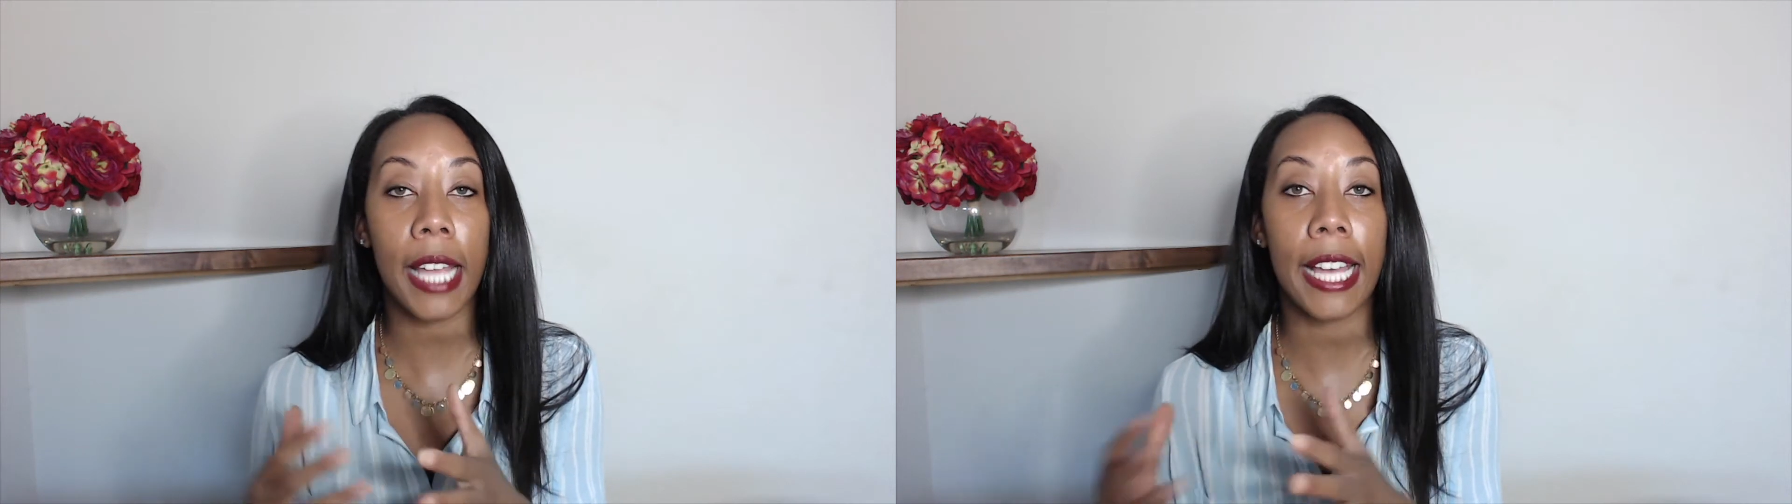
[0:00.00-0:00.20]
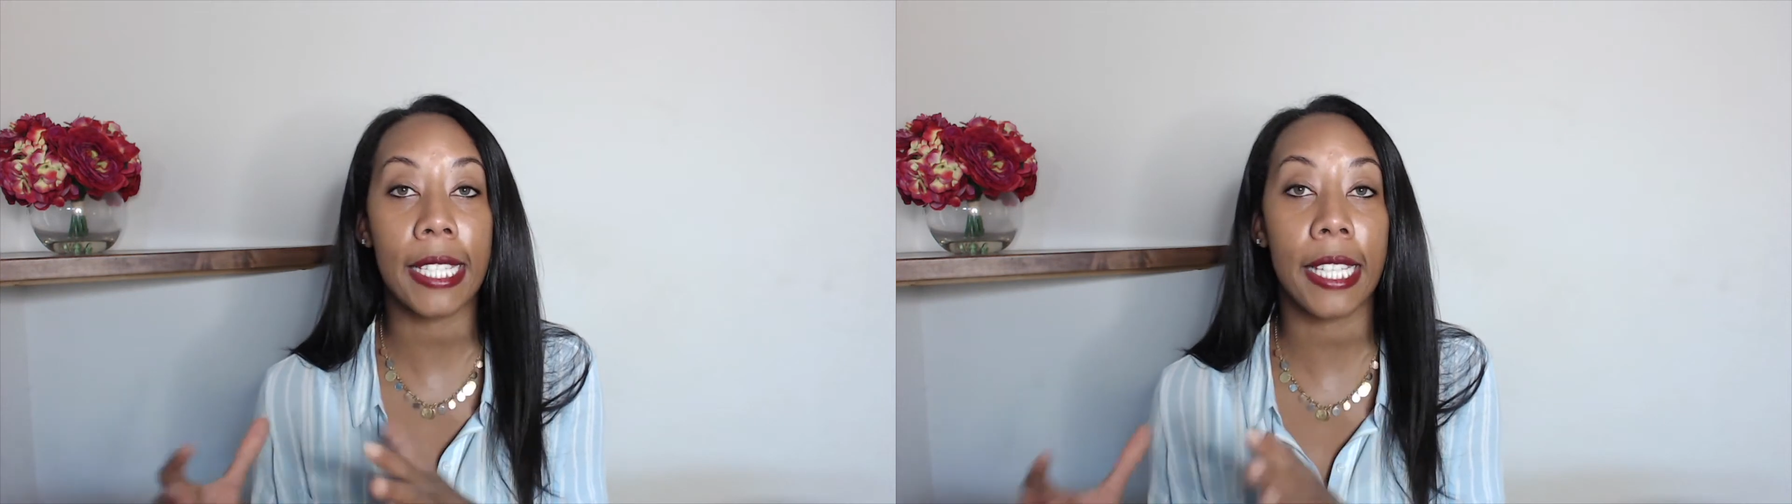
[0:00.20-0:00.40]

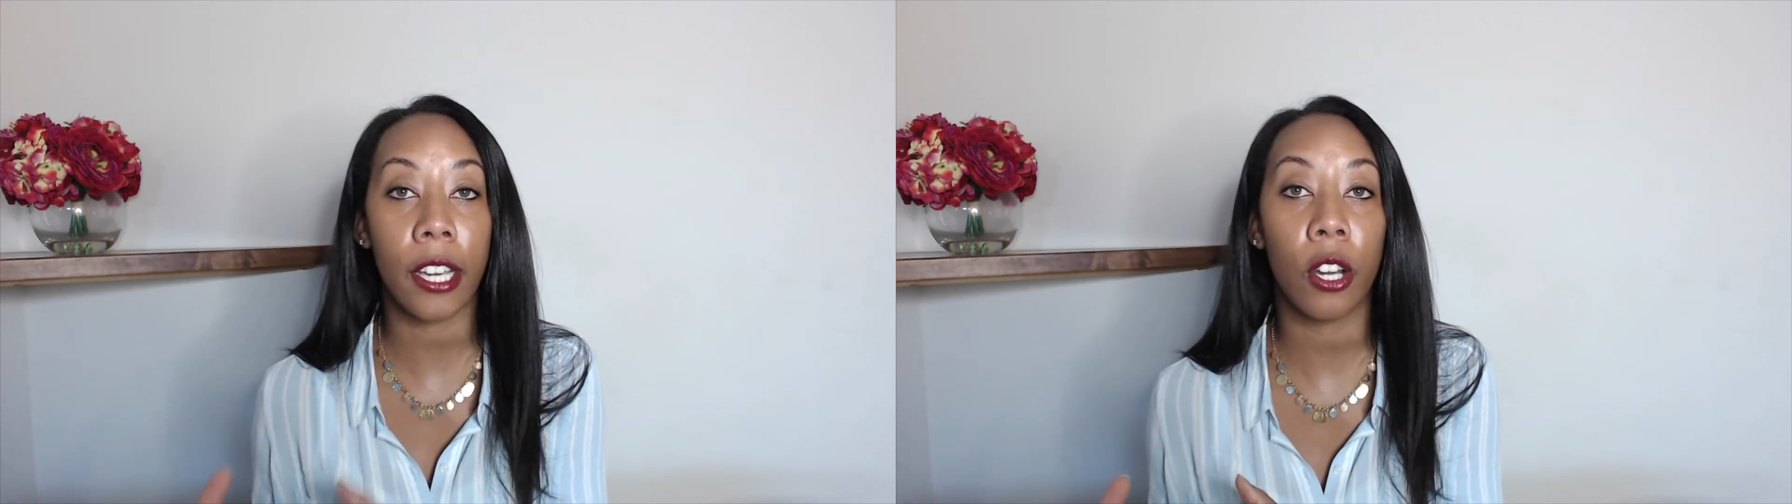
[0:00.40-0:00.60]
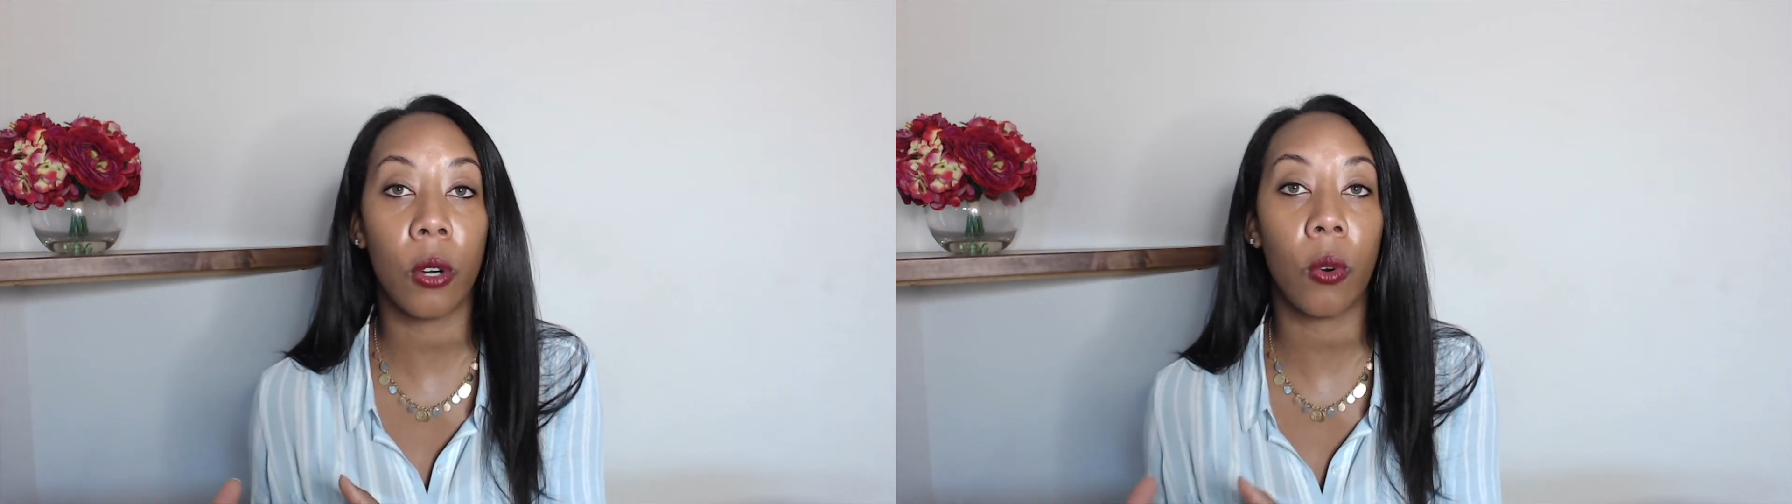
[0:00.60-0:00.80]

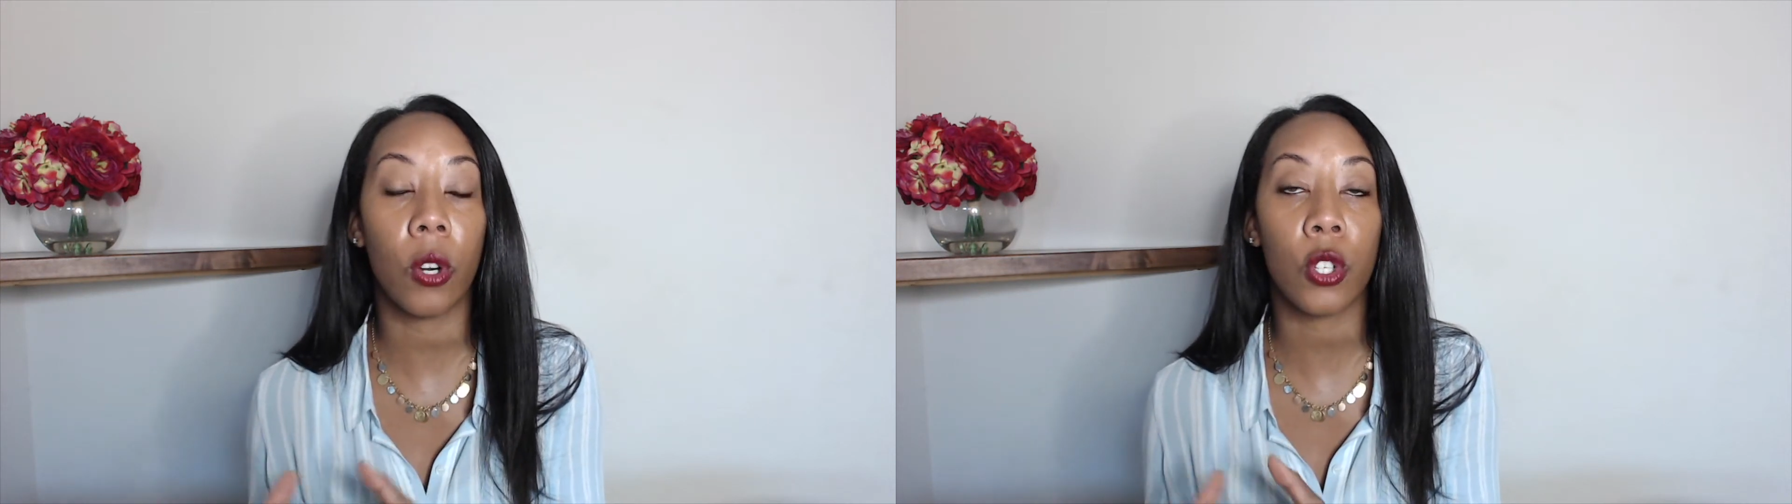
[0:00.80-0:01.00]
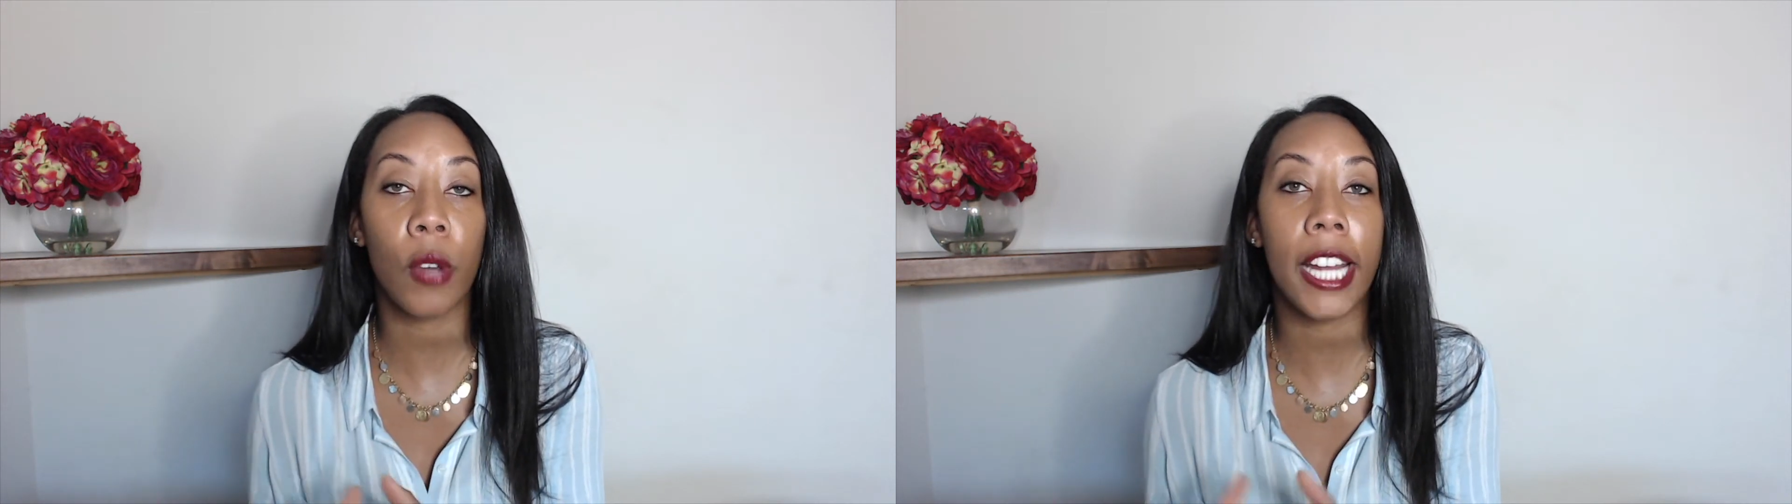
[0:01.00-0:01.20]
SEO
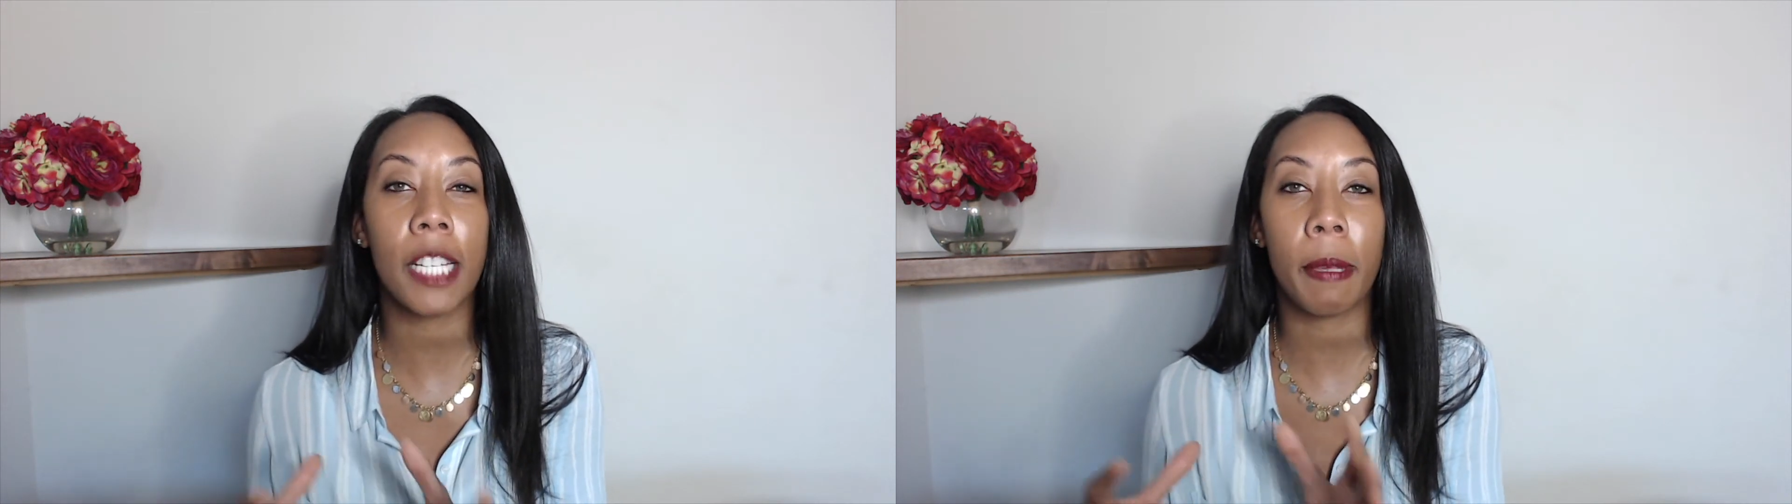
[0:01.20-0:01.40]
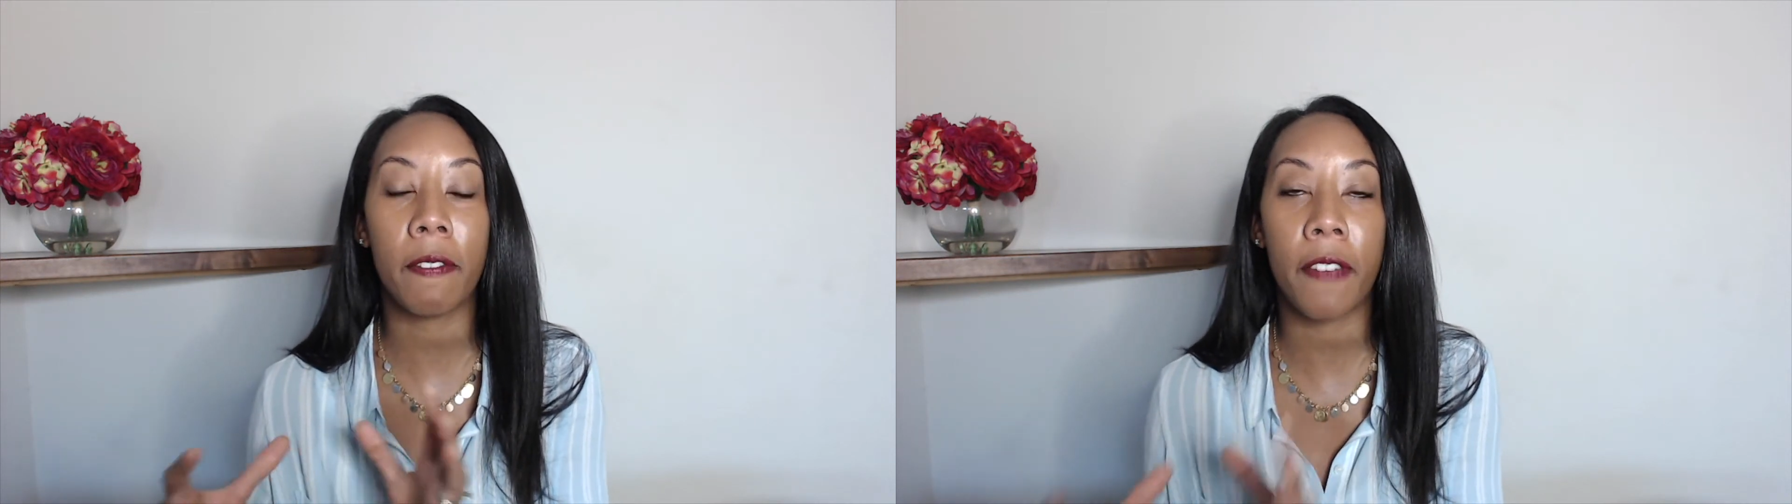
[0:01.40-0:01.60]
or trying
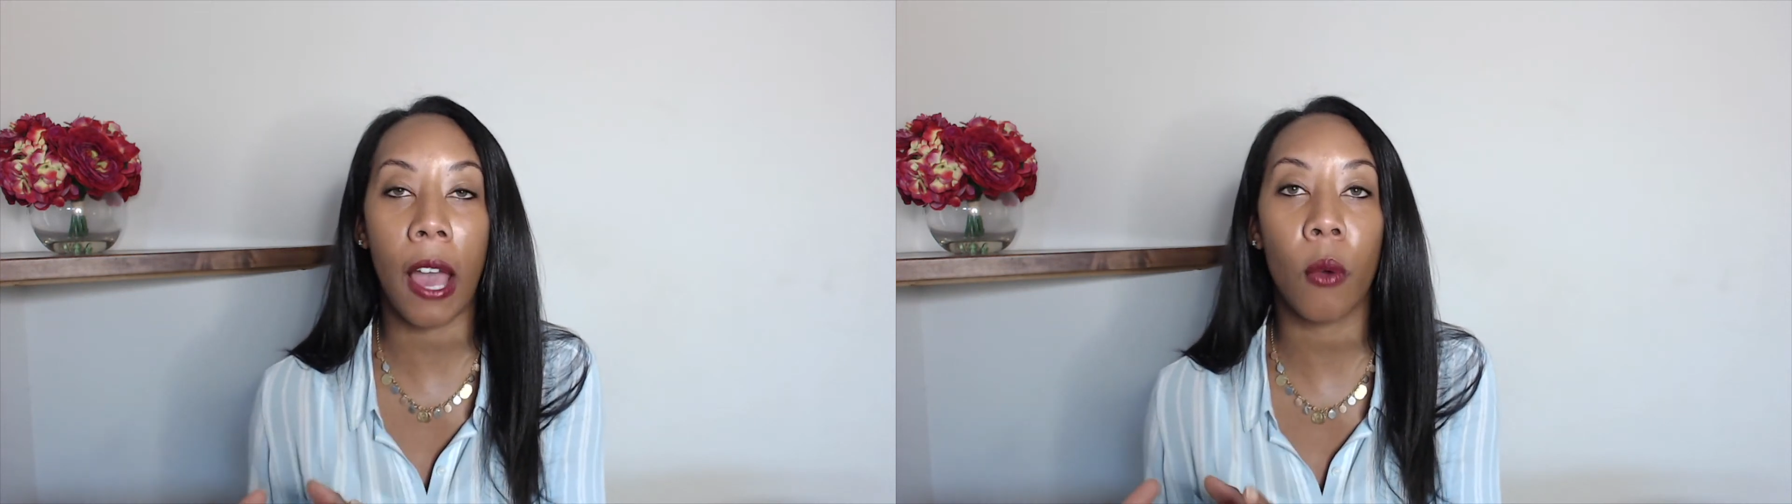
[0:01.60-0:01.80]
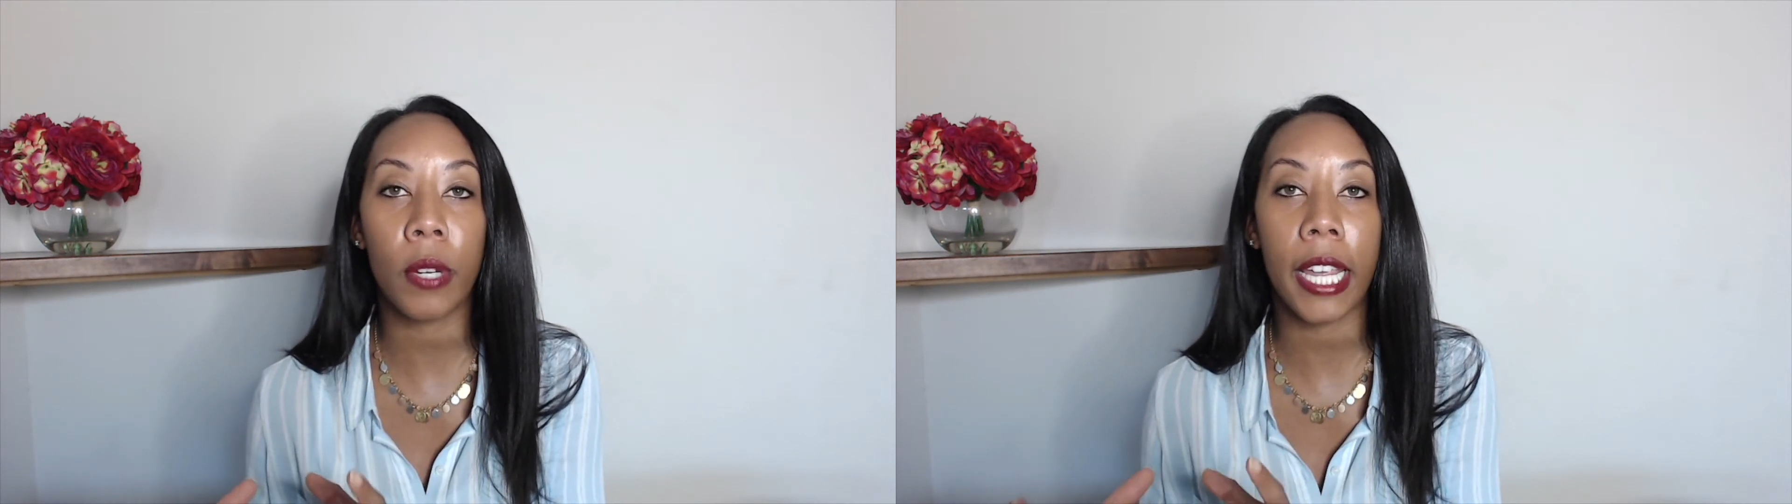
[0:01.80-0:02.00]
to be found